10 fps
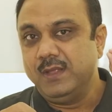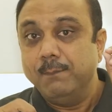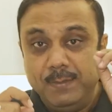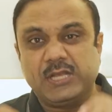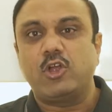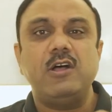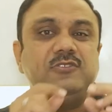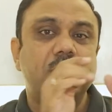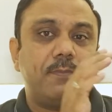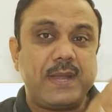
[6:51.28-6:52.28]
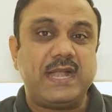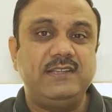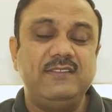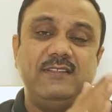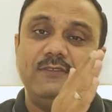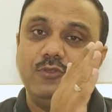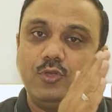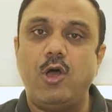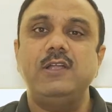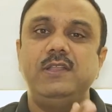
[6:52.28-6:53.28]
because your practice is
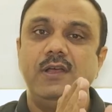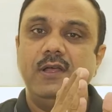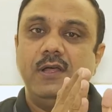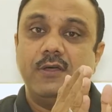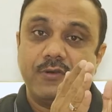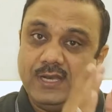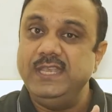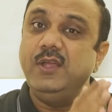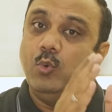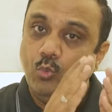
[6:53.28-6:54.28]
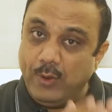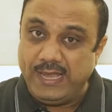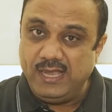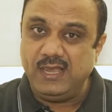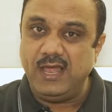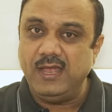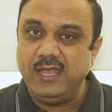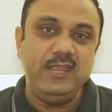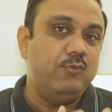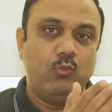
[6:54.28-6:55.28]
not running well
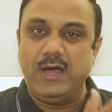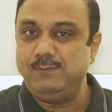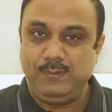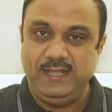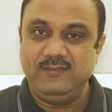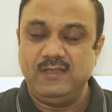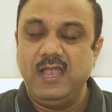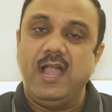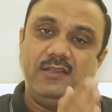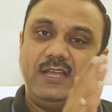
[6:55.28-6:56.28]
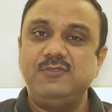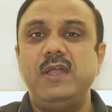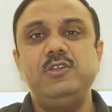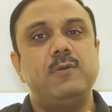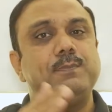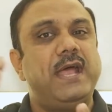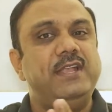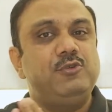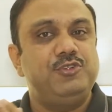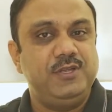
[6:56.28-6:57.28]
in one place, and that's why you are
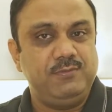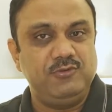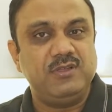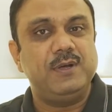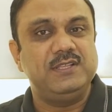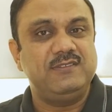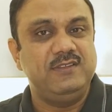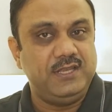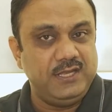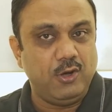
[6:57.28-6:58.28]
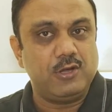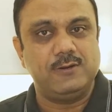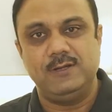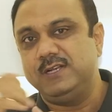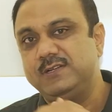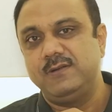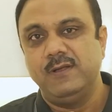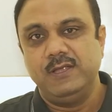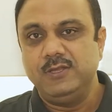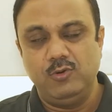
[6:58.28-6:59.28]
planning to shift to some other city or other,
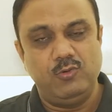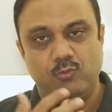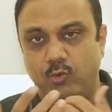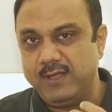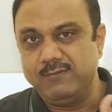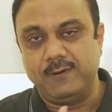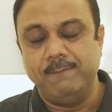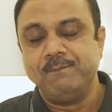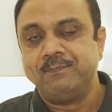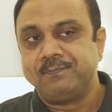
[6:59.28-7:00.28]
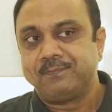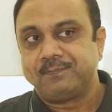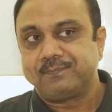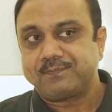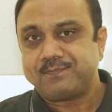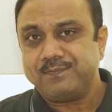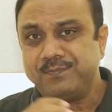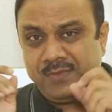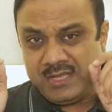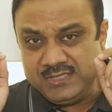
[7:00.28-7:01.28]
you know, whatever.
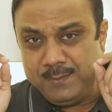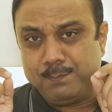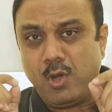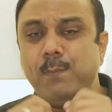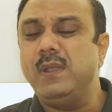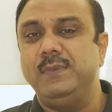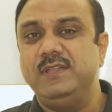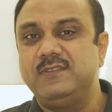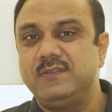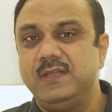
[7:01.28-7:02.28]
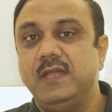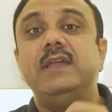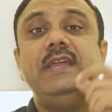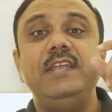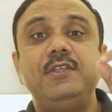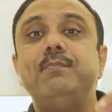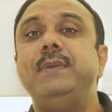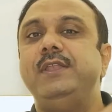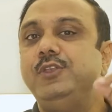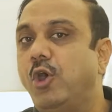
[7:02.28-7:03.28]
The problem is, it
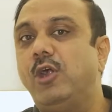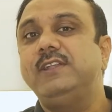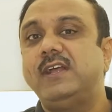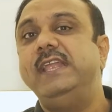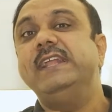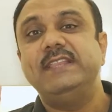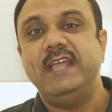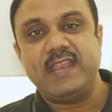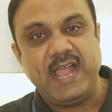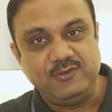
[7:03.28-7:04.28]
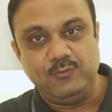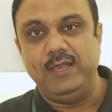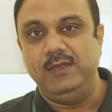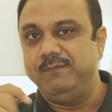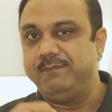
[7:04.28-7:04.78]
may not click there as well.